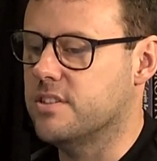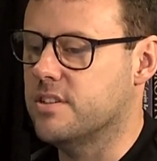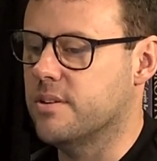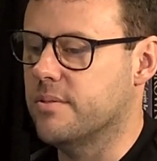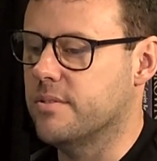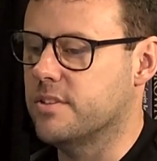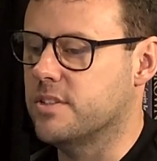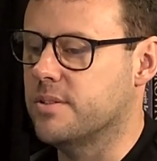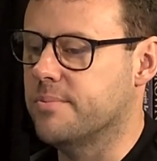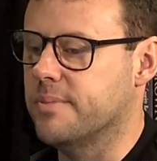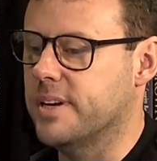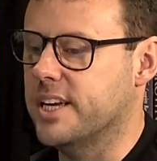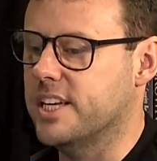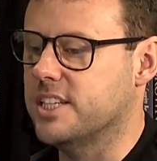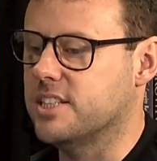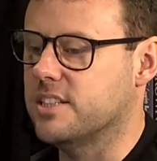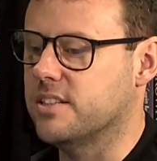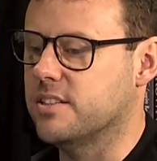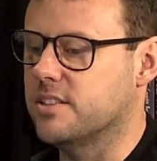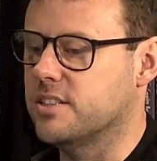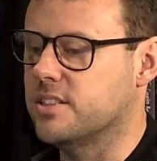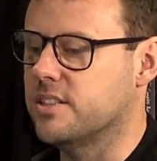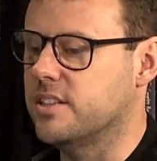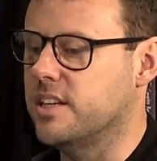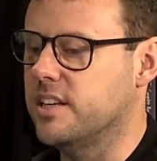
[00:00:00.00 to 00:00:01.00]
me,
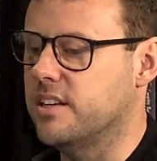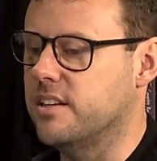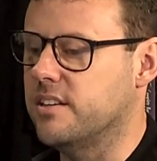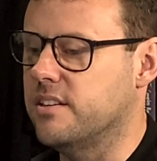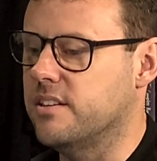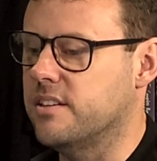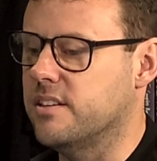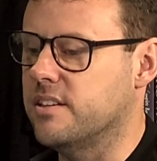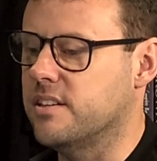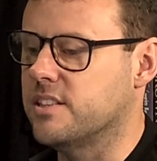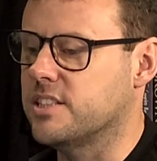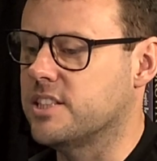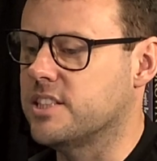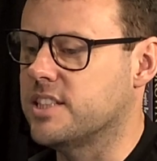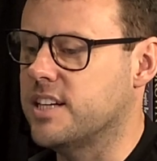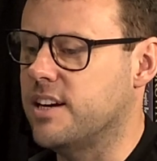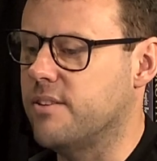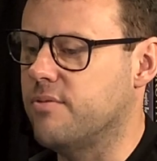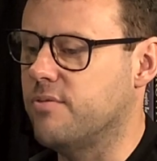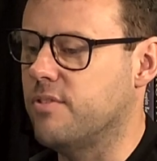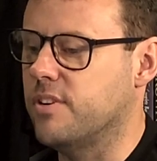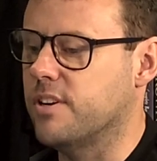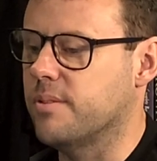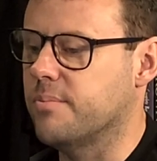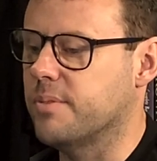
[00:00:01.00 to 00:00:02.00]
it's a
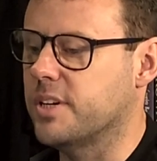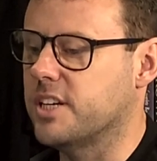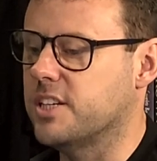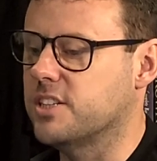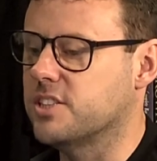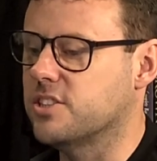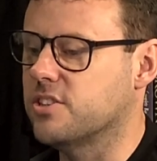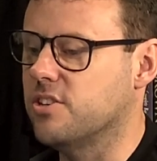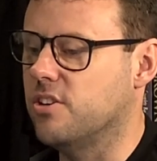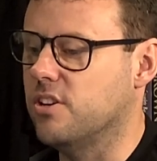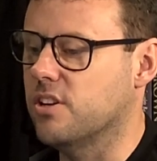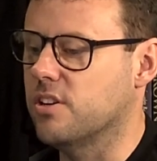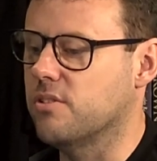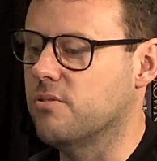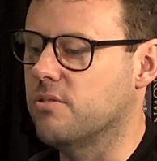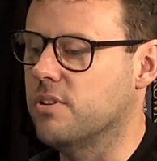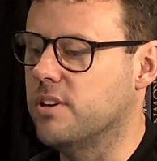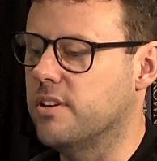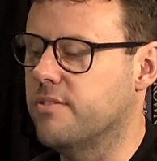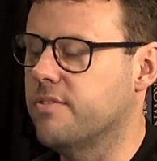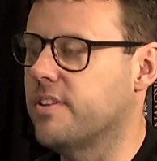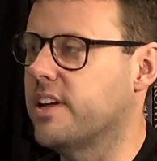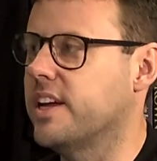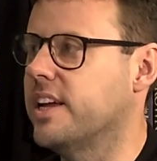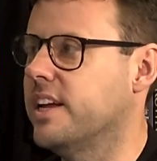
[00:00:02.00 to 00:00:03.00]
tough one because Collingwood,
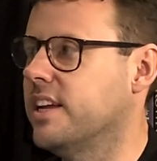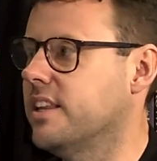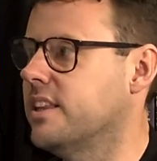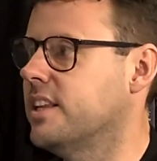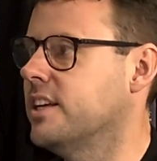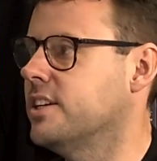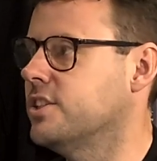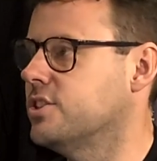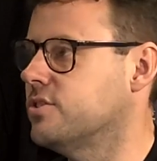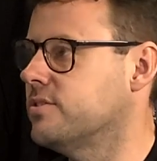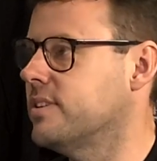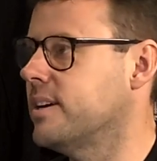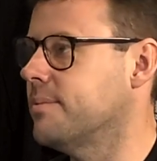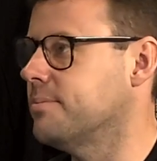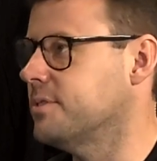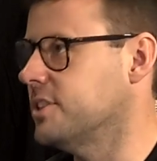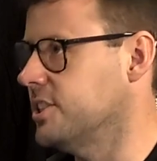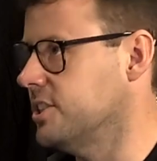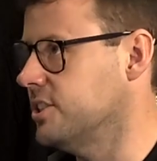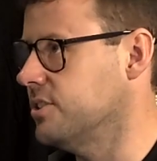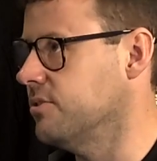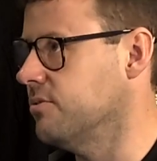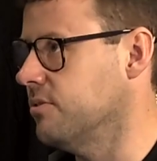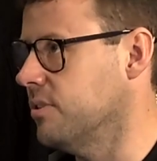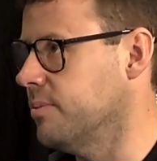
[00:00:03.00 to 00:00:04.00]
if they hit their straps, are
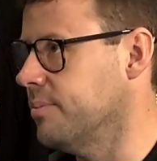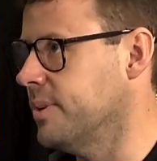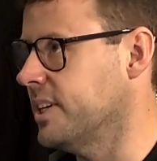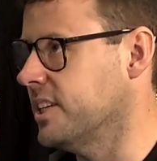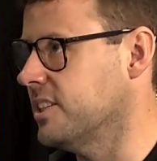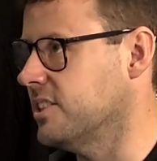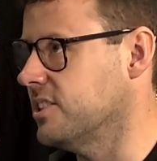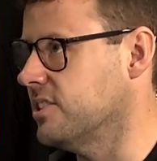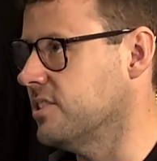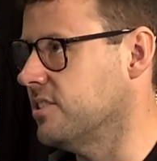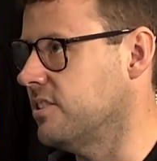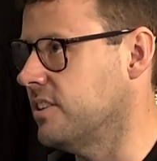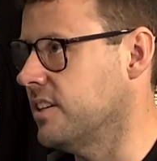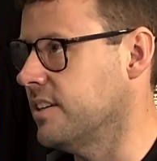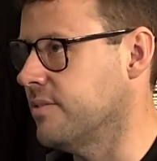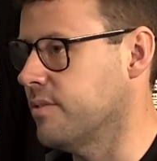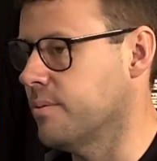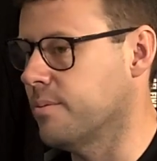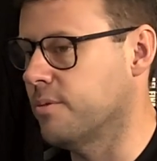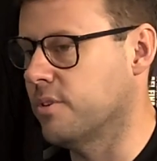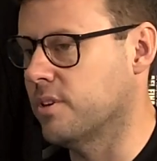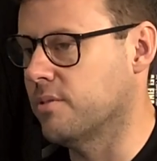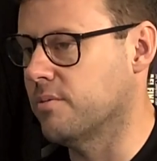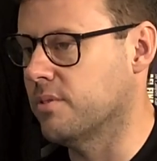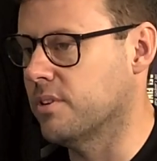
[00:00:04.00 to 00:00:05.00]
still the better side.
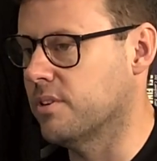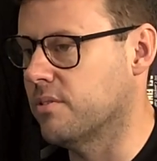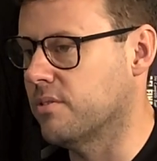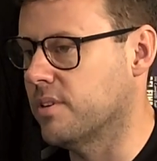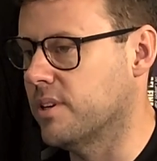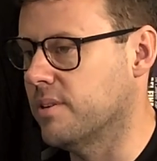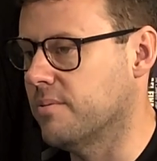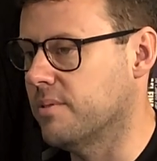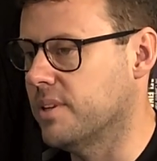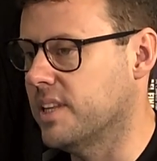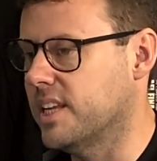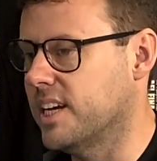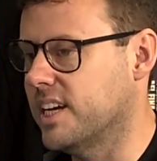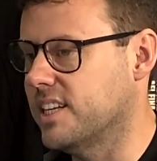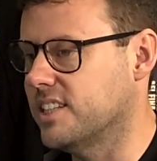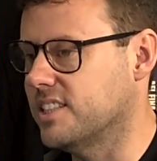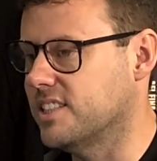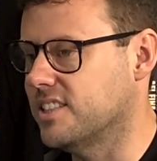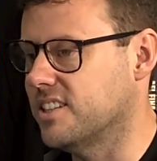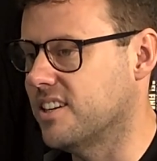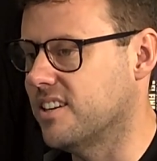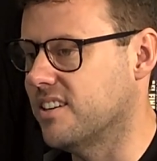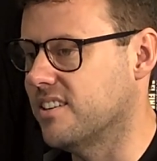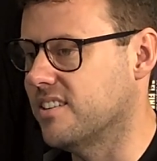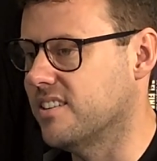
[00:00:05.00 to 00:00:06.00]
Everybody would agree with that.
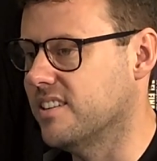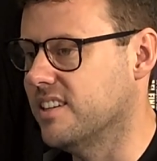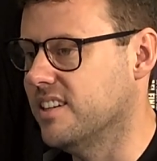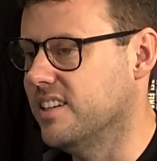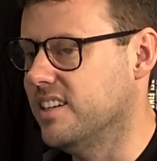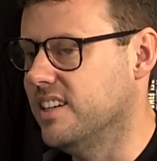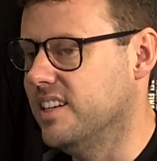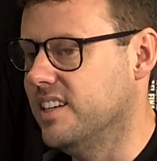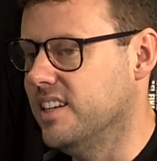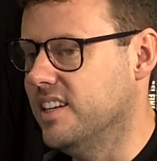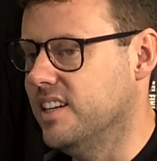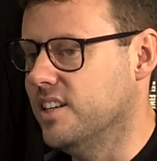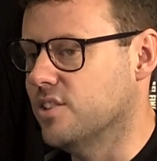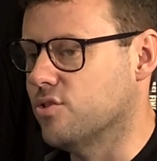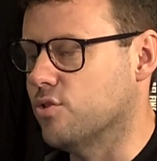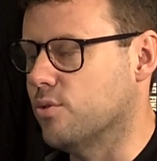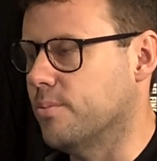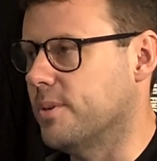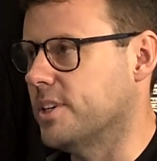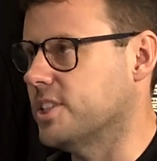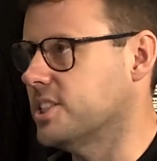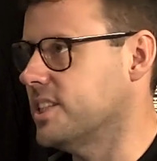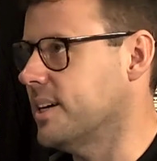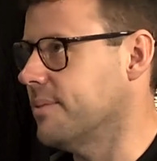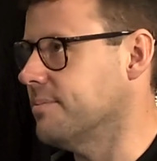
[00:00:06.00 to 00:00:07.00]
So it's
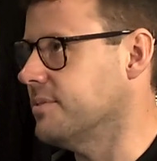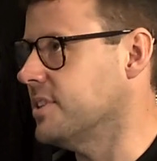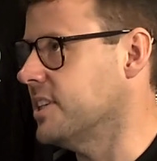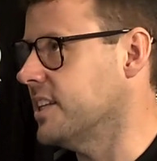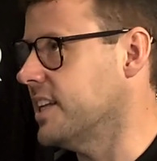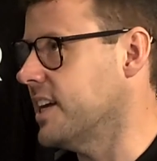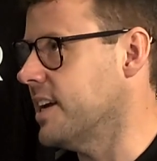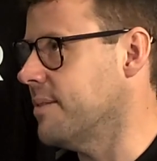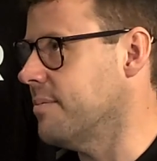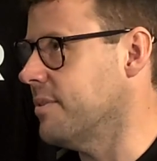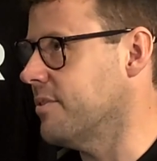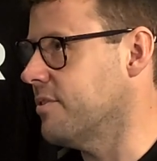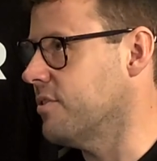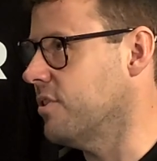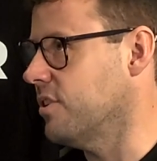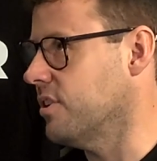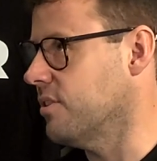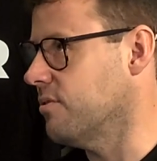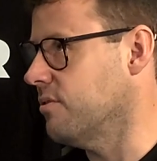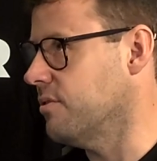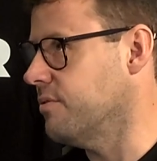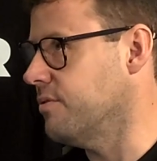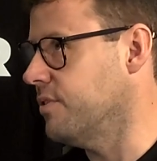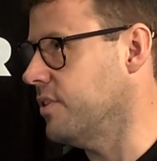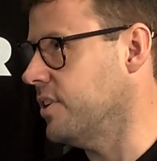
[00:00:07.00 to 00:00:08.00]
almost up to them. If
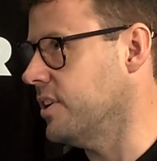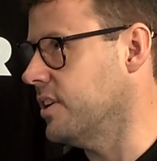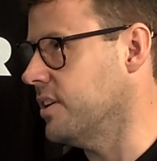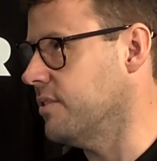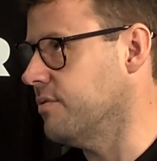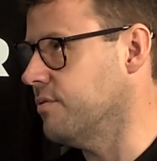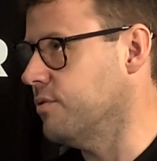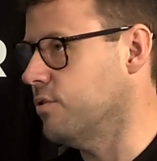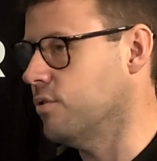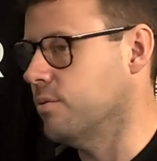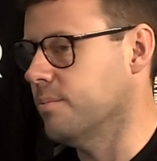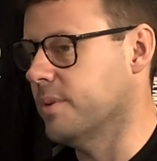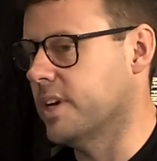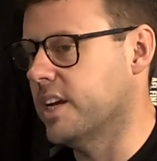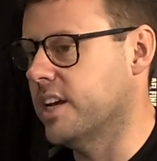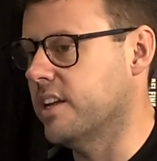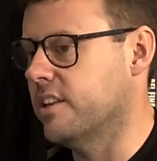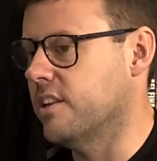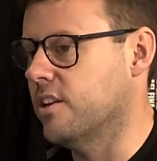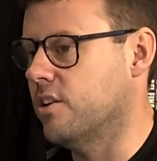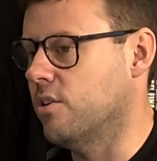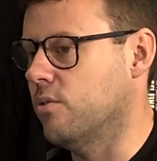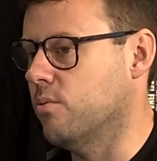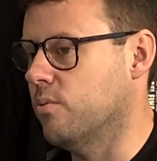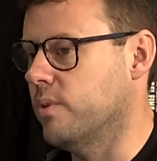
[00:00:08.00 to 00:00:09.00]
Collingwood find their form again,
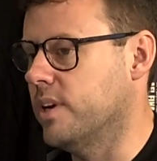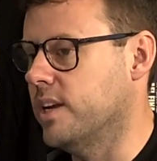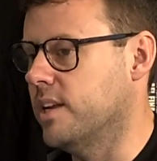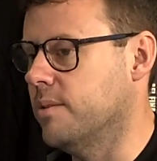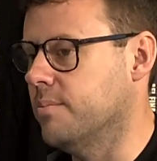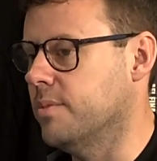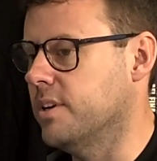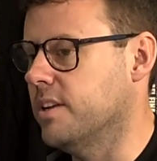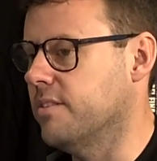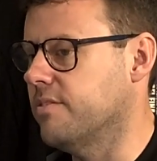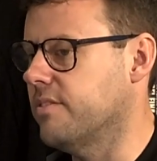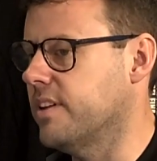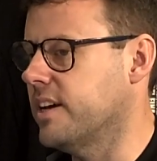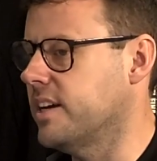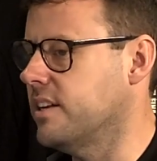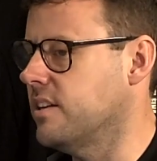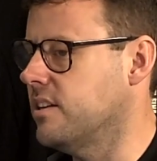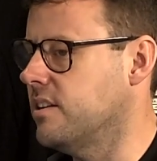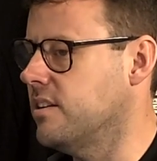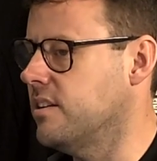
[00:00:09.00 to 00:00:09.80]
they'll win. But if they